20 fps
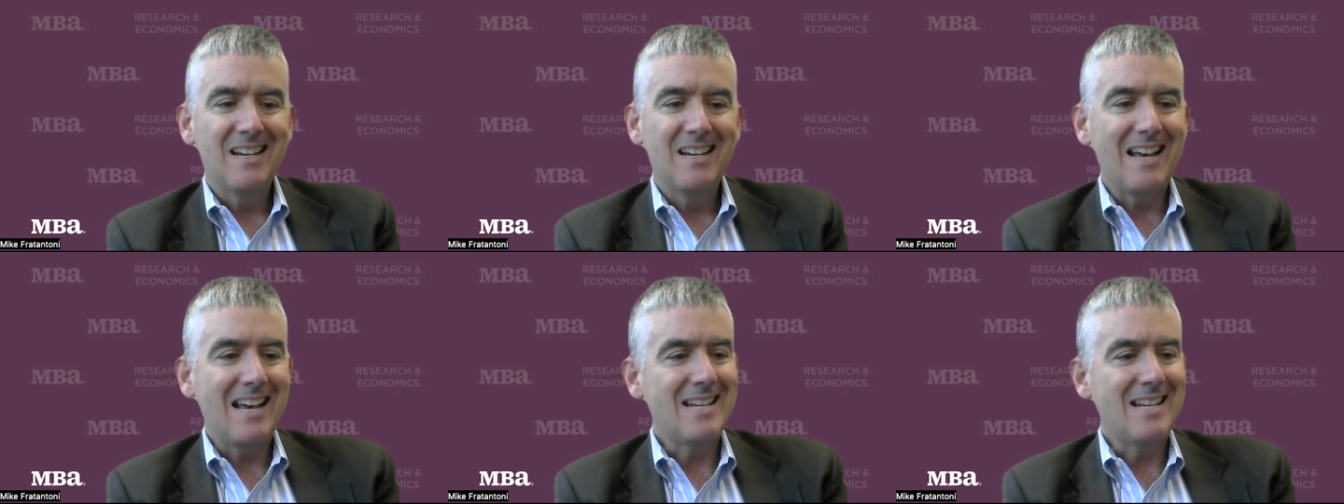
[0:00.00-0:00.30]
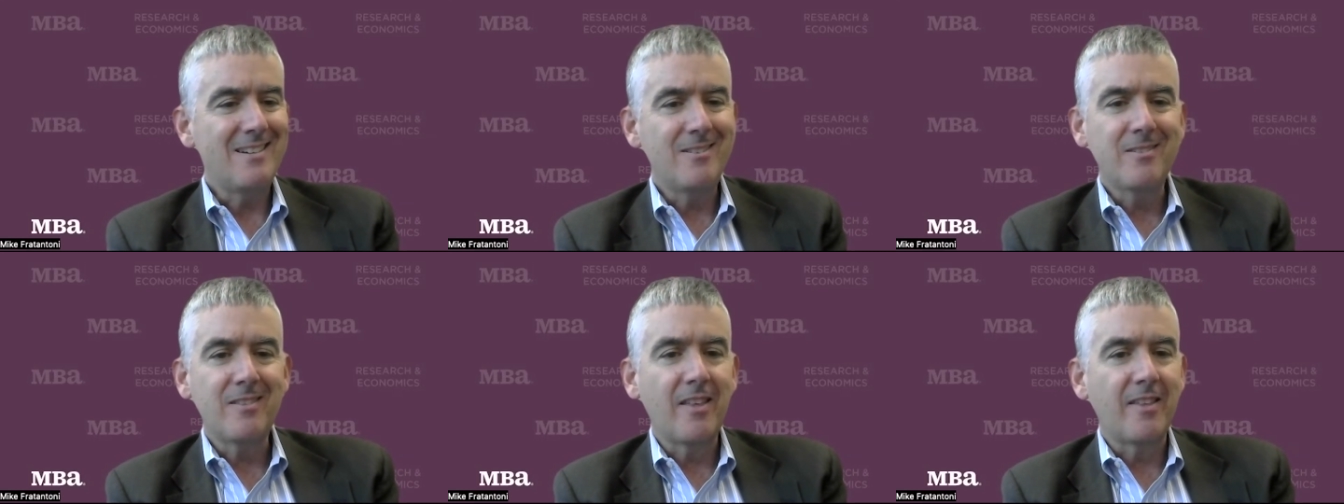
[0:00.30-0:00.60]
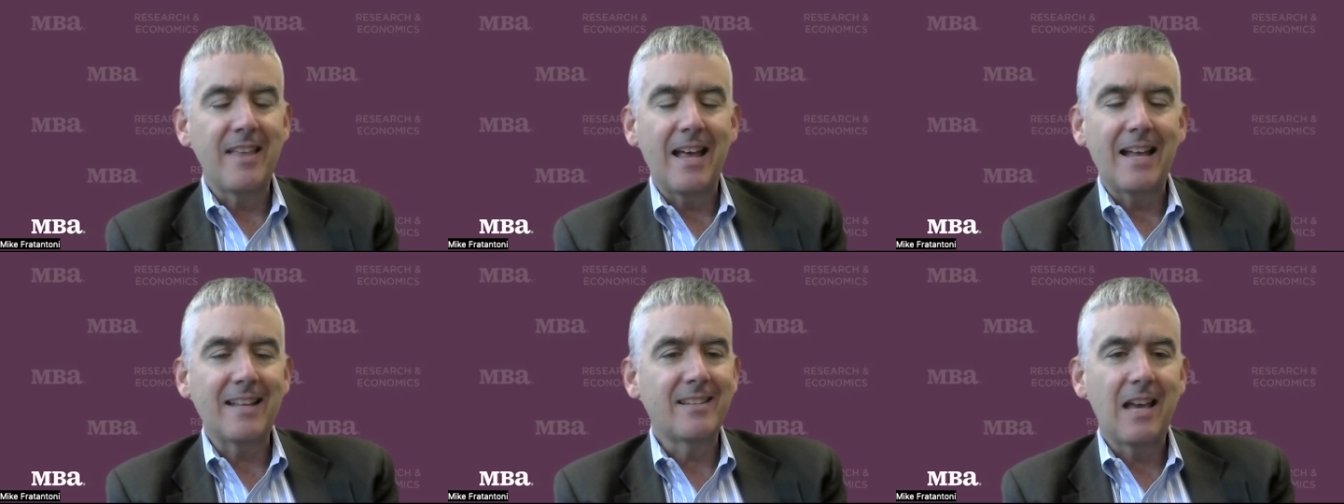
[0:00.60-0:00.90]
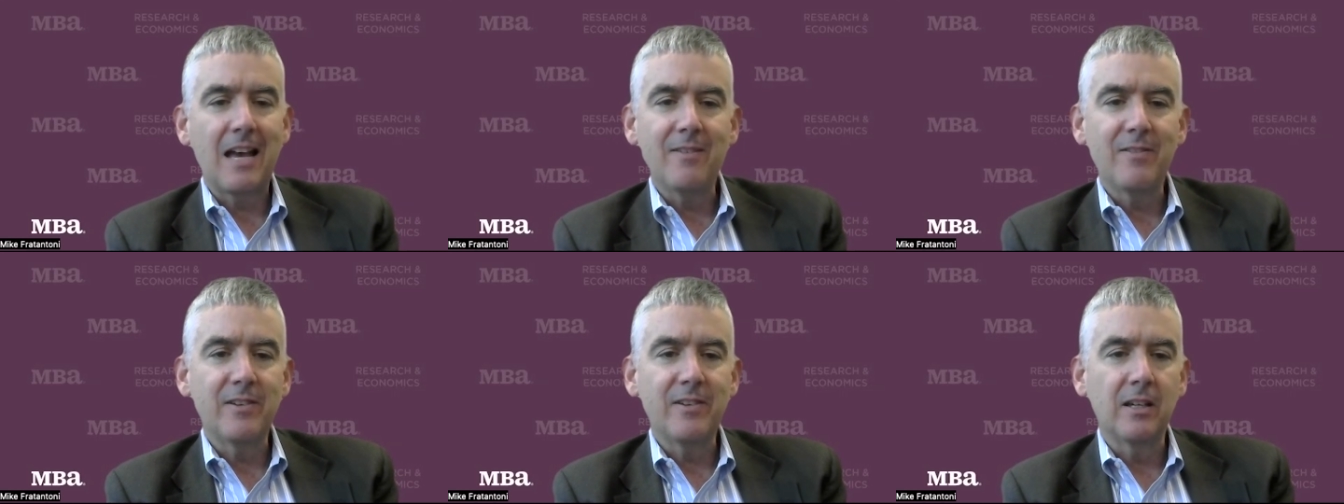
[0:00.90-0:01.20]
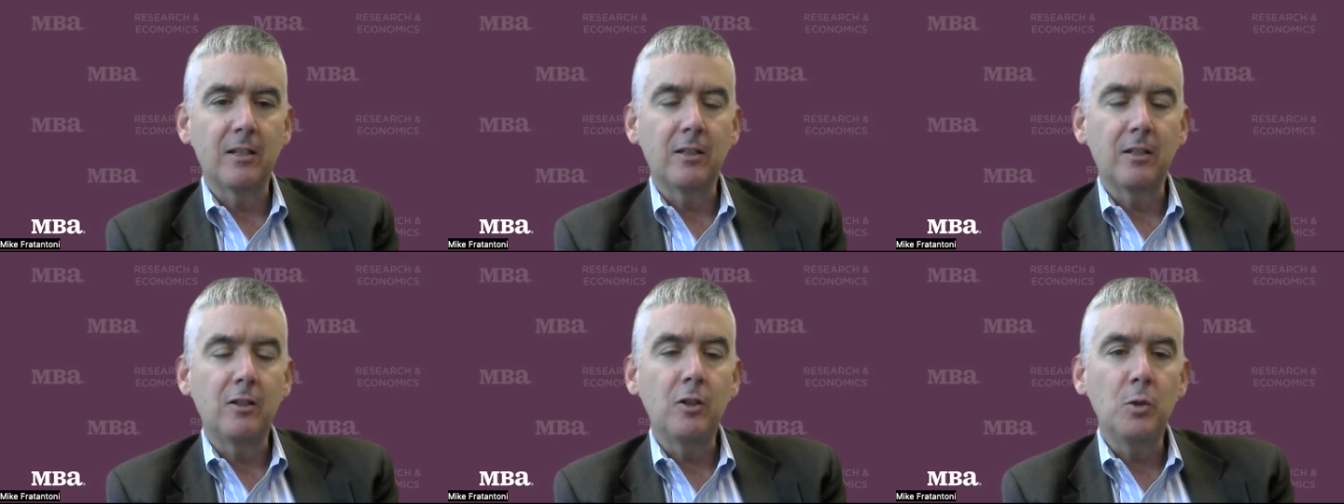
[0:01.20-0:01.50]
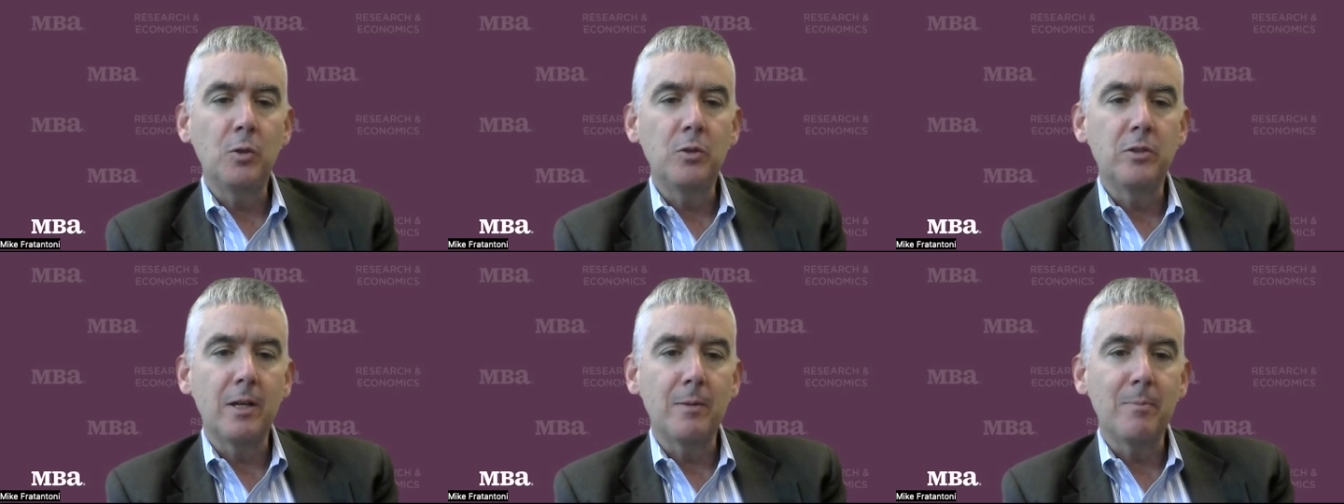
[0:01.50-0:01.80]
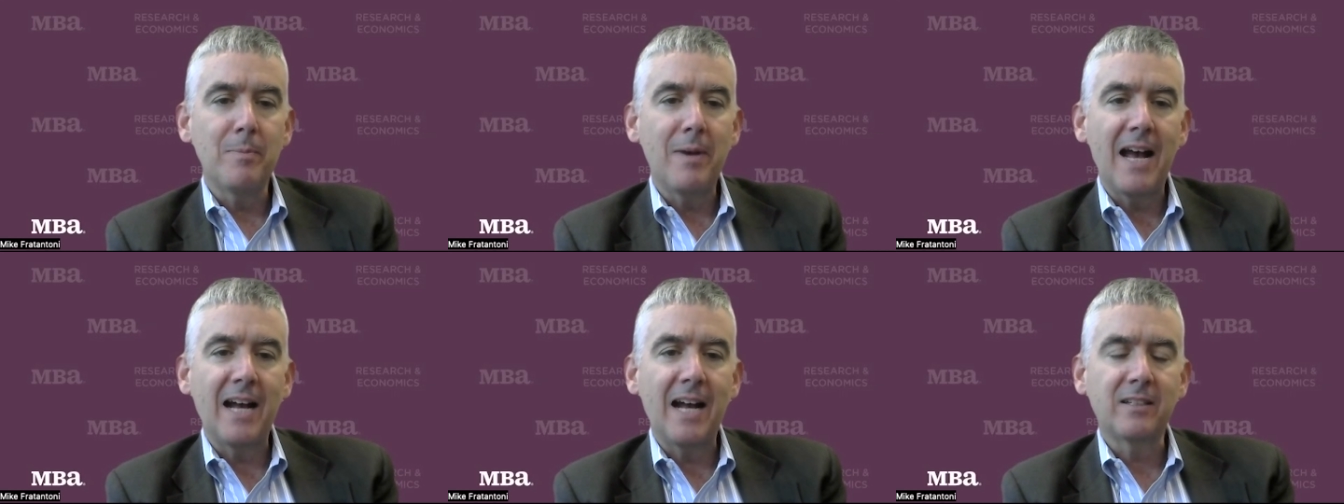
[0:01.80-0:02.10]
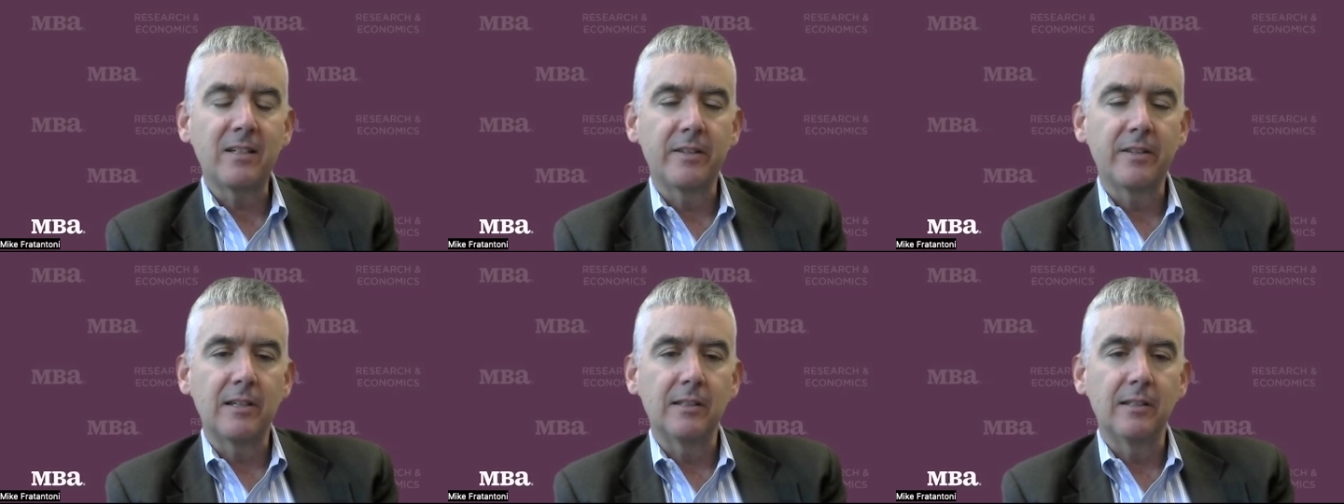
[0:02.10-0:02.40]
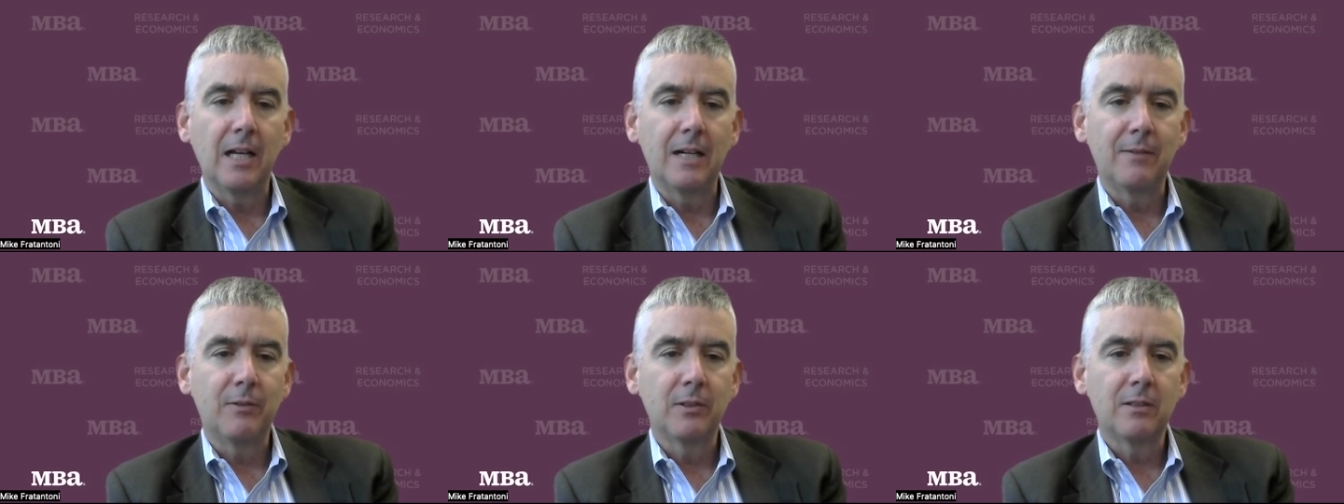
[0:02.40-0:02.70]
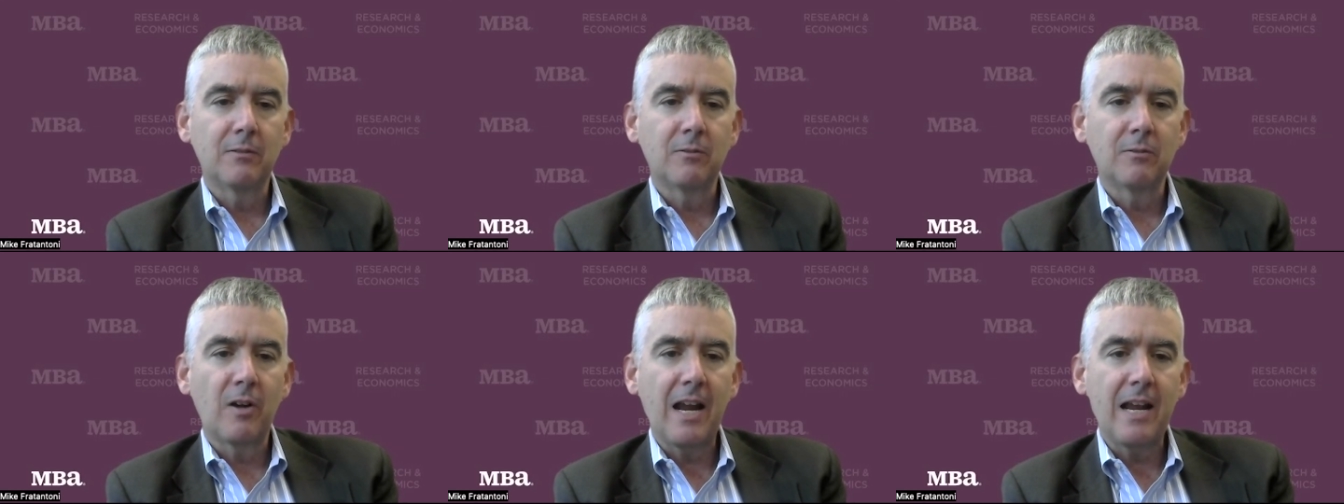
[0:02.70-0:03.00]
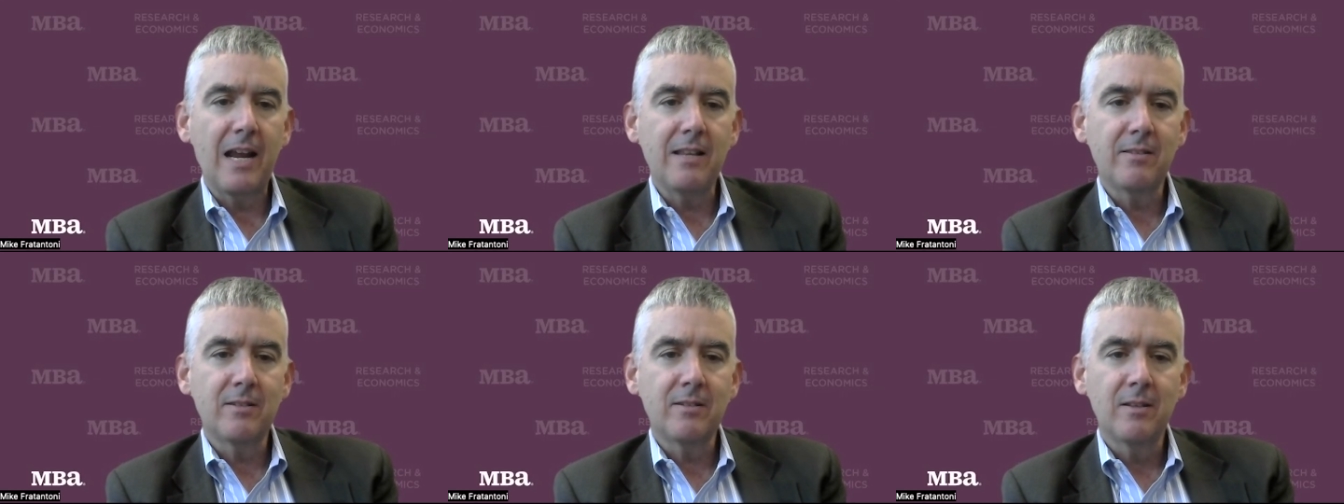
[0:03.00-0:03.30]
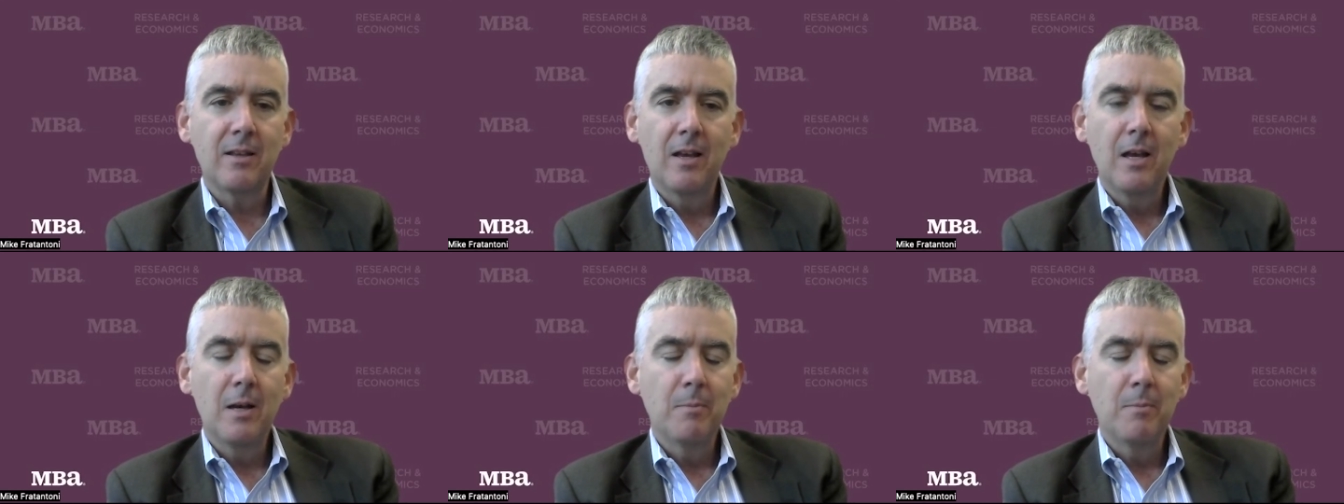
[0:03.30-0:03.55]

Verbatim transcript: I don't know that that's having a huge impact on the level of rates,